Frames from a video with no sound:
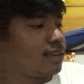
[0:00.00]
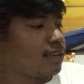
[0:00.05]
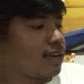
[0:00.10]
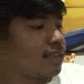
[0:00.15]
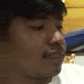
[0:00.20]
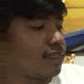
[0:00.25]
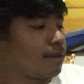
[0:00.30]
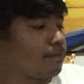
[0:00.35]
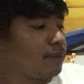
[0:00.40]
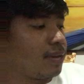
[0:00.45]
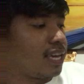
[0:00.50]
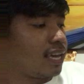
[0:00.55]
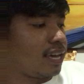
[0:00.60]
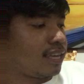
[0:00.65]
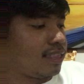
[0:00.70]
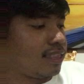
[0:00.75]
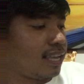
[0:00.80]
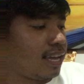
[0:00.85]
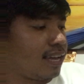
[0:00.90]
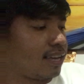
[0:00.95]
at the
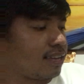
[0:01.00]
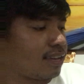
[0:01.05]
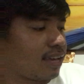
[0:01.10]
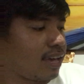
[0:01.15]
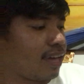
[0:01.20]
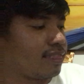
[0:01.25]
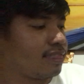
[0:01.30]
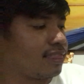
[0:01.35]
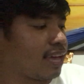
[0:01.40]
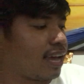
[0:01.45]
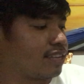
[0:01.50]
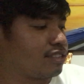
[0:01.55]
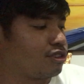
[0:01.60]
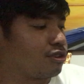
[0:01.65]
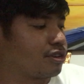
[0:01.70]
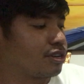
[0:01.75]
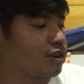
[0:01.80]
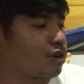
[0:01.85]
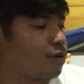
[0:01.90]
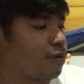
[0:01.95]
beginning, and then
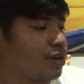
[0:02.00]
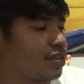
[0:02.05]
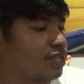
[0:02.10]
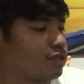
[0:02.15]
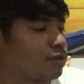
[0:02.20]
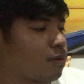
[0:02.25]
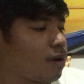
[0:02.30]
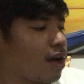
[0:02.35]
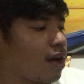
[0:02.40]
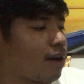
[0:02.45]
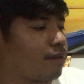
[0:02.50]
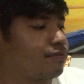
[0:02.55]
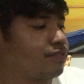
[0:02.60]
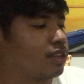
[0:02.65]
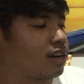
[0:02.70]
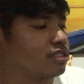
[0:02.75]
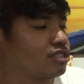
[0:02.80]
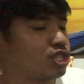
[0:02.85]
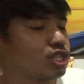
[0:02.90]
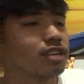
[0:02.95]
you're going to have
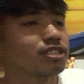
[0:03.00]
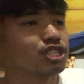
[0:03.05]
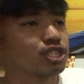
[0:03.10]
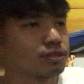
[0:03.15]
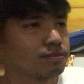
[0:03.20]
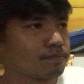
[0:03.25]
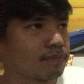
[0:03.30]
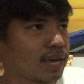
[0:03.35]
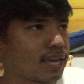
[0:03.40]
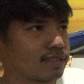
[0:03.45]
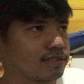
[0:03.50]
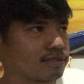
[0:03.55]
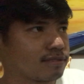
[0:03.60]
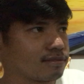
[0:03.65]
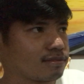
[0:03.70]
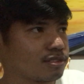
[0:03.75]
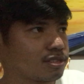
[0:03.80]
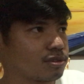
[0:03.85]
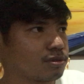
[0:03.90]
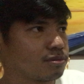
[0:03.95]
the judgment.
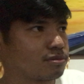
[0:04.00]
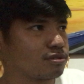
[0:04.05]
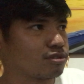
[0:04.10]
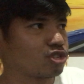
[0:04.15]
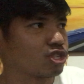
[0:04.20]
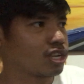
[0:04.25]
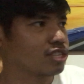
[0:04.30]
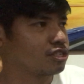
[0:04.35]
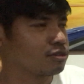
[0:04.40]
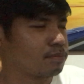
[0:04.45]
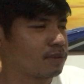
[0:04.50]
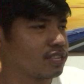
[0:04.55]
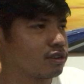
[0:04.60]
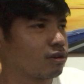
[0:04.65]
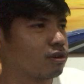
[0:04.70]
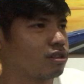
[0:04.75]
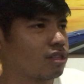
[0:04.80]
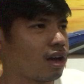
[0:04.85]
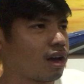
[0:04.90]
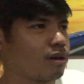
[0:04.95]
So judgment
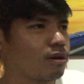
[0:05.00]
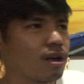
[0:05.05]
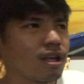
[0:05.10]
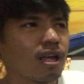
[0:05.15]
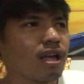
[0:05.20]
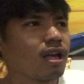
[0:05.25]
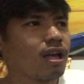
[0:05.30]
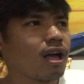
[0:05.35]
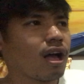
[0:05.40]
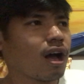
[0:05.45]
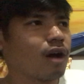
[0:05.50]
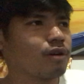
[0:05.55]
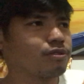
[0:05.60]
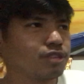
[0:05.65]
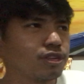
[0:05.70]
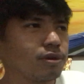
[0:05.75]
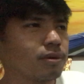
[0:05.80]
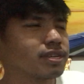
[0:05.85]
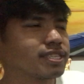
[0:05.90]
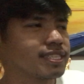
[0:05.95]
call out. How
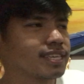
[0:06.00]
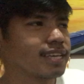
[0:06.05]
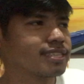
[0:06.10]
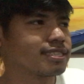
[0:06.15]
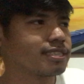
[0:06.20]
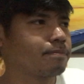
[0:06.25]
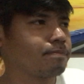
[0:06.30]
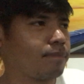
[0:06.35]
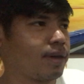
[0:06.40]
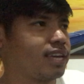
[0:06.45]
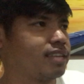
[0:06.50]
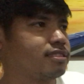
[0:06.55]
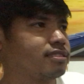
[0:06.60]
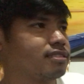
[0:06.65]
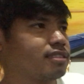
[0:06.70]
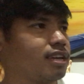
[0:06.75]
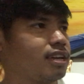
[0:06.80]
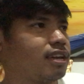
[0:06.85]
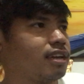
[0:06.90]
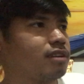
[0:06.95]
do you assess the
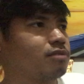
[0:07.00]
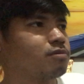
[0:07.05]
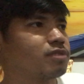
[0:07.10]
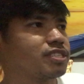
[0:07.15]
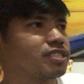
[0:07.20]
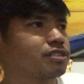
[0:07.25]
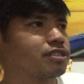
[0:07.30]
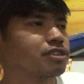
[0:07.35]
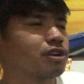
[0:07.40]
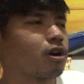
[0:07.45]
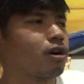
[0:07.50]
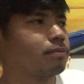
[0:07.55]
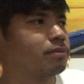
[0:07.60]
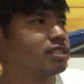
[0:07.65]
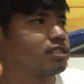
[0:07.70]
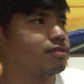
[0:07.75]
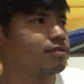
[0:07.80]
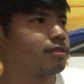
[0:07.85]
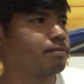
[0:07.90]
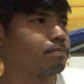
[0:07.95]
painting? What's your
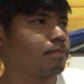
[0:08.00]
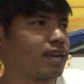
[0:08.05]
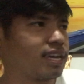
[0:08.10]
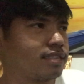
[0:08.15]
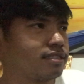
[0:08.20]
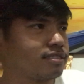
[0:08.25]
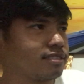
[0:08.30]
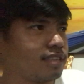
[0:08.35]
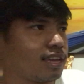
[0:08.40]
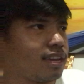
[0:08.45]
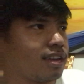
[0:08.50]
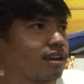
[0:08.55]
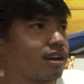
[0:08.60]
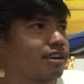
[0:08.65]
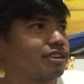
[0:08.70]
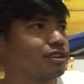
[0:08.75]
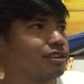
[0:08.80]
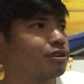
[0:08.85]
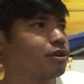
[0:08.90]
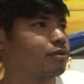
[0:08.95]
comment on the painting?
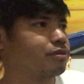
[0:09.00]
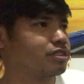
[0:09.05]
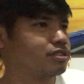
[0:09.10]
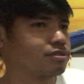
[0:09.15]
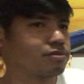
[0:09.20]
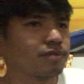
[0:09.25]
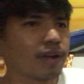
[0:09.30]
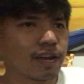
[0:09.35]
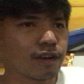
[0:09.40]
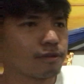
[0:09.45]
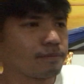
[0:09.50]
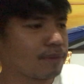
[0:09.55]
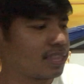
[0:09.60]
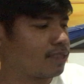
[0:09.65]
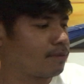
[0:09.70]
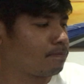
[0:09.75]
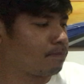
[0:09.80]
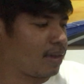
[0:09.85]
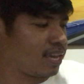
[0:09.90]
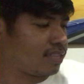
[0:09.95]
Are you going to
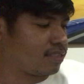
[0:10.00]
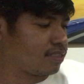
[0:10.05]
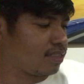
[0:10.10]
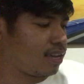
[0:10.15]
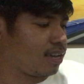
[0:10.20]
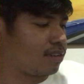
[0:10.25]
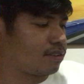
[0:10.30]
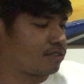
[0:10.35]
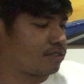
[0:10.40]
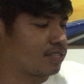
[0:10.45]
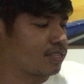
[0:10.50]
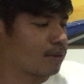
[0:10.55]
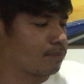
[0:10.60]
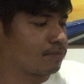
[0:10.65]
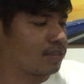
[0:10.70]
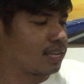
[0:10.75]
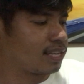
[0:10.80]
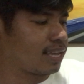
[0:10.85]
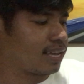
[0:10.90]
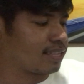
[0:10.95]
recommend the painting or
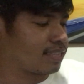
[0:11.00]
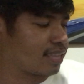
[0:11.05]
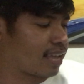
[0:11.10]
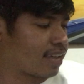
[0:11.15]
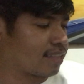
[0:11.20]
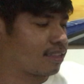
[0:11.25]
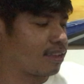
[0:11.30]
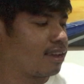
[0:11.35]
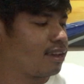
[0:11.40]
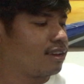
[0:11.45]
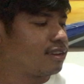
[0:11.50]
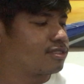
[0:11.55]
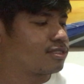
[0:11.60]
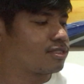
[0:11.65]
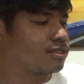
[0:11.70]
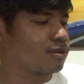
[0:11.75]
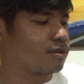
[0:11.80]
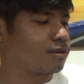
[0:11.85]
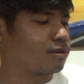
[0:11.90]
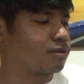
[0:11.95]
something like that?
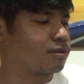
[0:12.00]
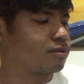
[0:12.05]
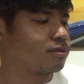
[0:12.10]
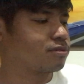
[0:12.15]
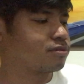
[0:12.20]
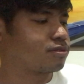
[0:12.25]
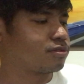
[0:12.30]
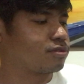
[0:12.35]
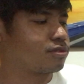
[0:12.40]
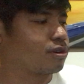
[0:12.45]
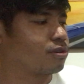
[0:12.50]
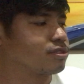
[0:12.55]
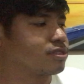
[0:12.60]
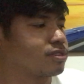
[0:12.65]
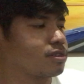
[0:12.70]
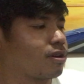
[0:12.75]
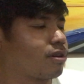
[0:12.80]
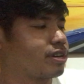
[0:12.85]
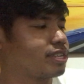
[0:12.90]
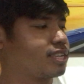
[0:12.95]
So
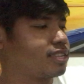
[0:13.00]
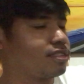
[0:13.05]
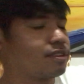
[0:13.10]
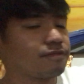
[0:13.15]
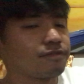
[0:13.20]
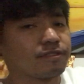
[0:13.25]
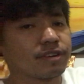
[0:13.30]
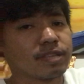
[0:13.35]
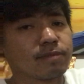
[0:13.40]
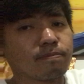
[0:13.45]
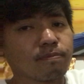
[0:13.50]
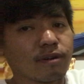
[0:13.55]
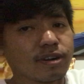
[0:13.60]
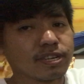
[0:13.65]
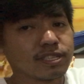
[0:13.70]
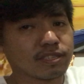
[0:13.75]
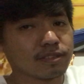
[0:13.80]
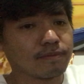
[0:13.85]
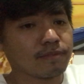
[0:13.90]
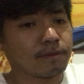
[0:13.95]
those are the different
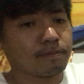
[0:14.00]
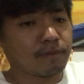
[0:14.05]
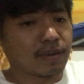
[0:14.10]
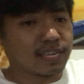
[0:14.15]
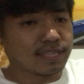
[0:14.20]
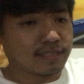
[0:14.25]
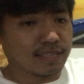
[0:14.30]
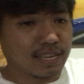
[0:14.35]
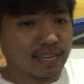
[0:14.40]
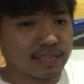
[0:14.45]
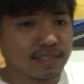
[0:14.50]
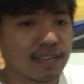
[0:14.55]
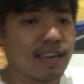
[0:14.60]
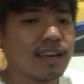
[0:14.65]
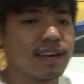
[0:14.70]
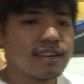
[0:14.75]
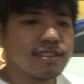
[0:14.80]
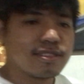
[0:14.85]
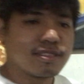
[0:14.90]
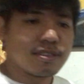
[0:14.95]
parts of the painting.
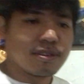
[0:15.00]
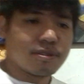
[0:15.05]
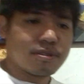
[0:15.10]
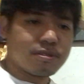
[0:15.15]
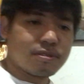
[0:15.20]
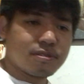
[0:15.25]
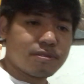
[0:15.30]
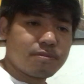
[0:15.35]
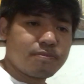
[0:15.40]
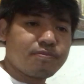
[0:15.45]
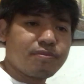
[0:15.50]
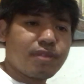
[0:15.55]
So